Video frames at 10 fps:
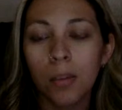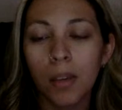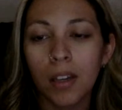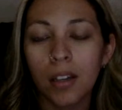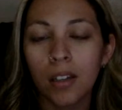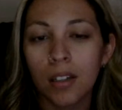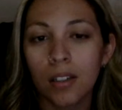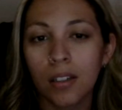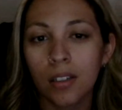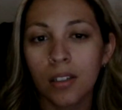make
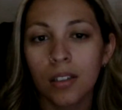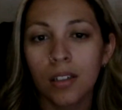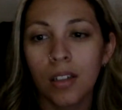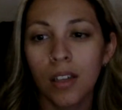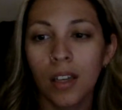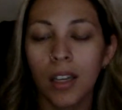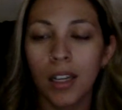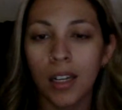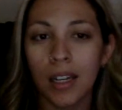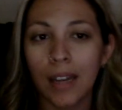an
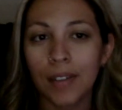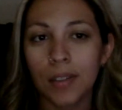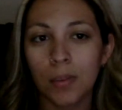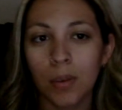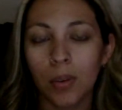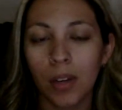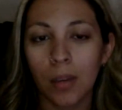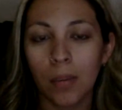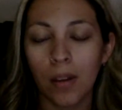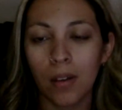announcement when
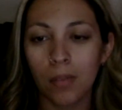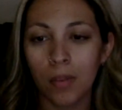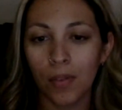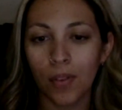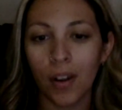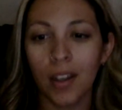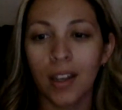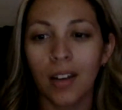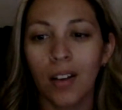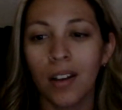I'm before I
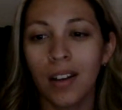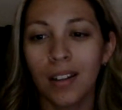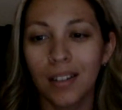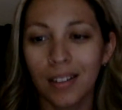get on.